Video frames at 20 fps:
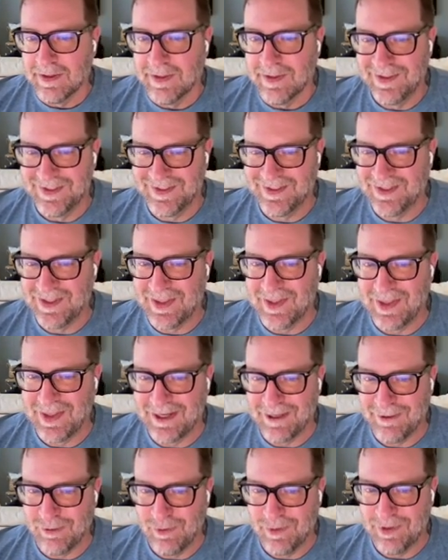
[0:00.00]
this is the
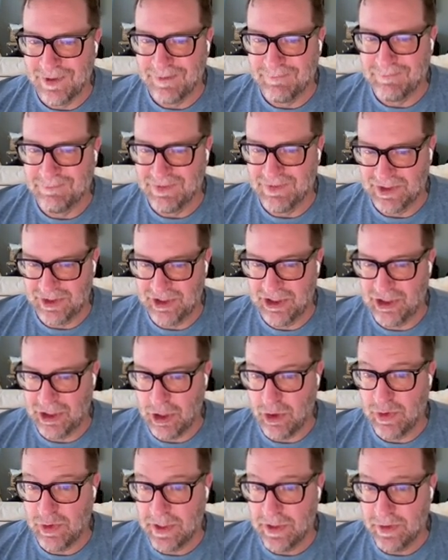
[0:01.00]
thing I wanted to
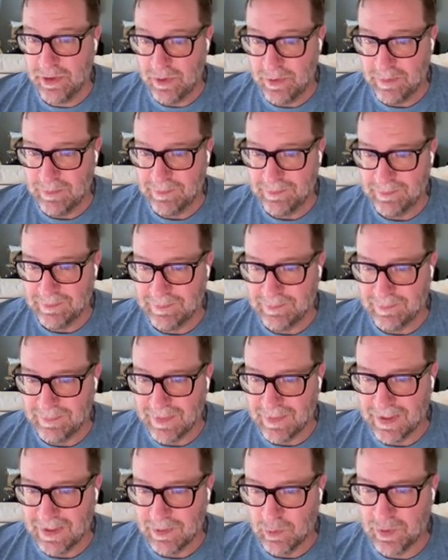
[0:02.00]
show you
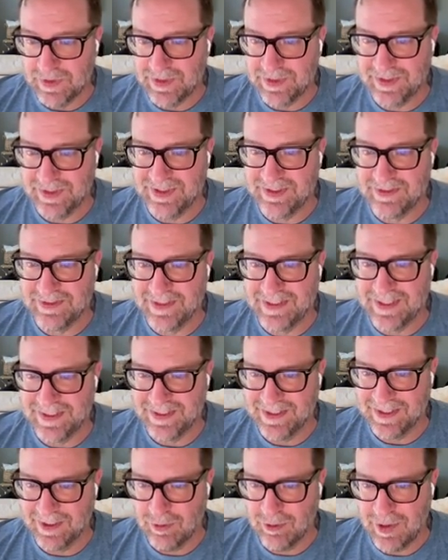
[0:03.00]
was this
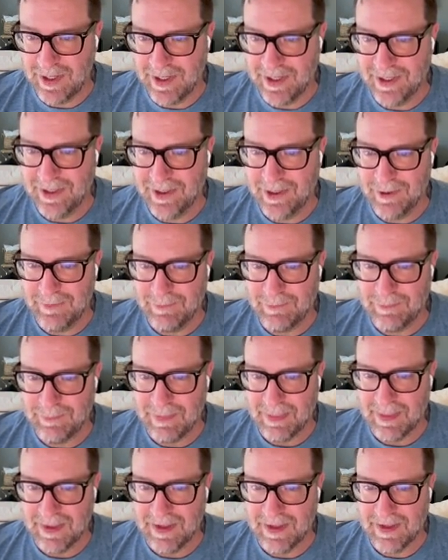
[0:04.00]
statistic right here,
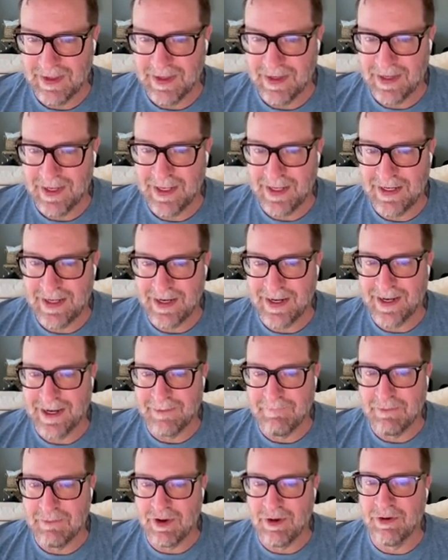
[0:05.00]
and I
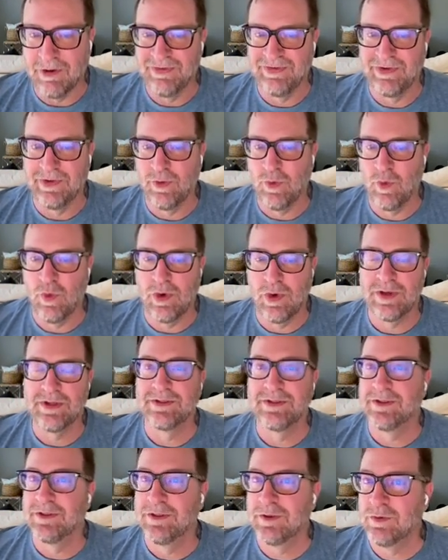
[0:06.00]
also want
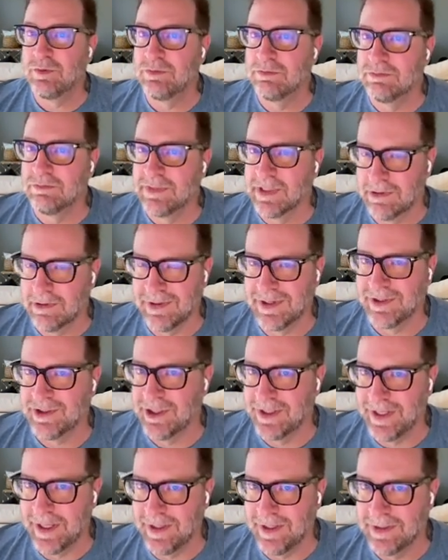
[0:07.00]
to declare
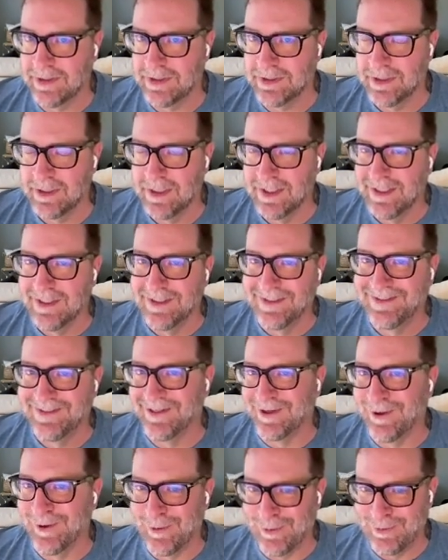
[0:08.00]
shenanigans.
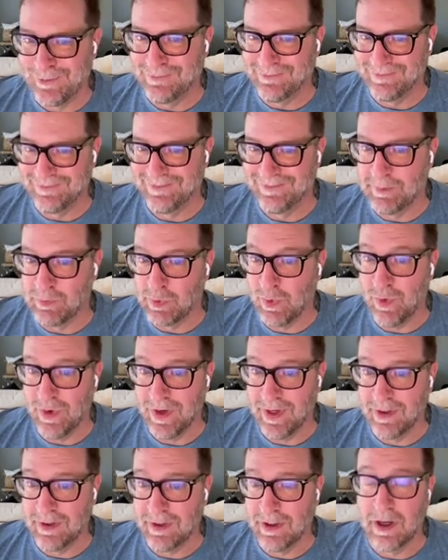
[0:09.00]
So number
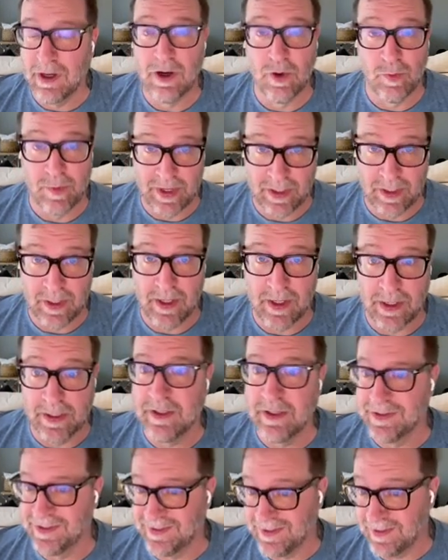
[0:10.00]
one, oh my God,
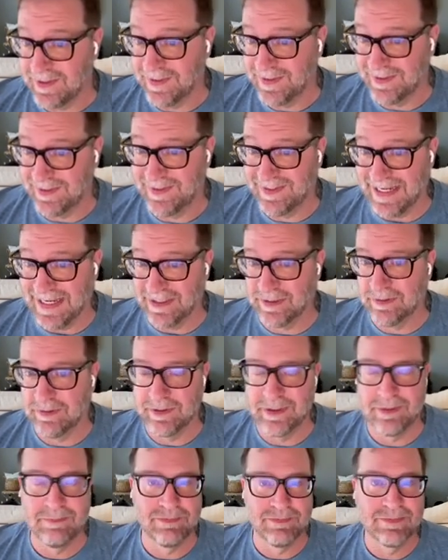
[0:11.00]
the statistic is
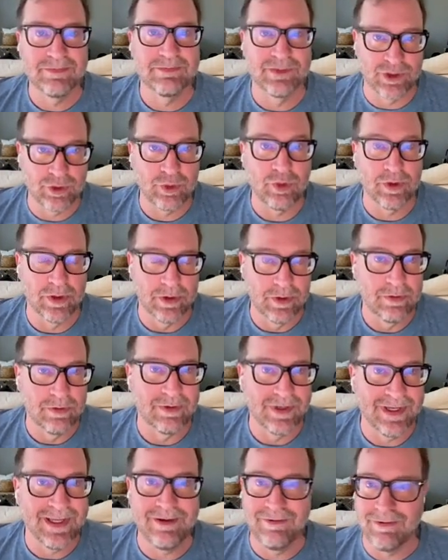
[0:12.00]
actually true.
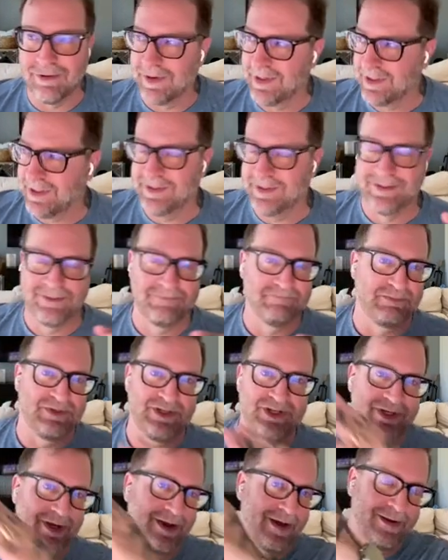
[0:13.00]
E-learning has
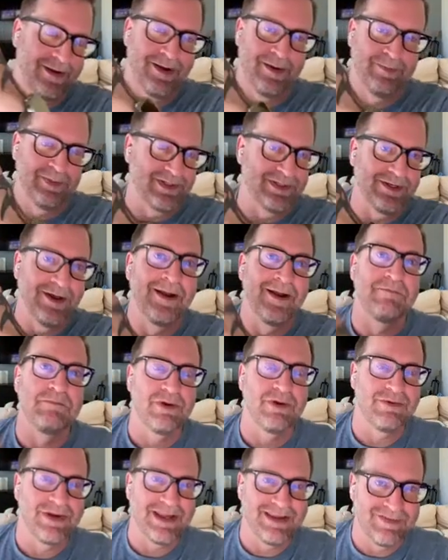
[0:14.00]
shot up; it's
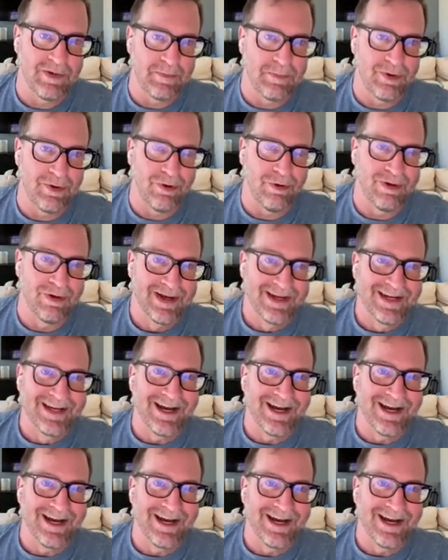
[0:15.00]
unbelievable.